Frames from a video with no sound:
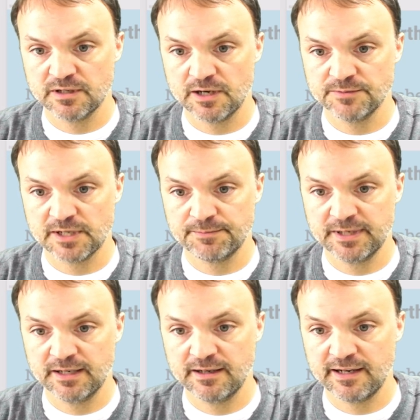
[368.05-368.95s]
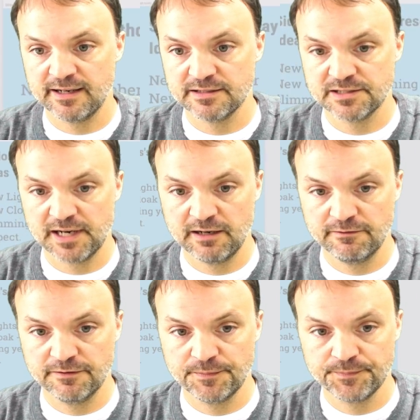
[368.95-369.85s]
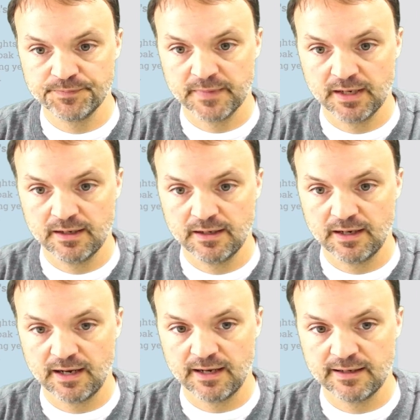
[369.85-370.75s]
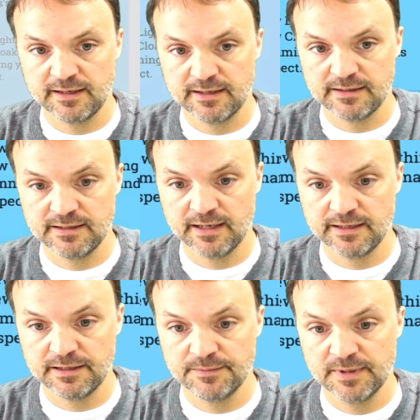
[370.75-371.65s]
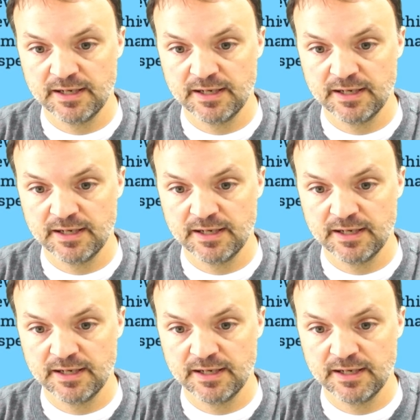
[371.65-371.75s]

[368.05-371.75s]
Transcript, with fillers: comes up here and hit save and hit done.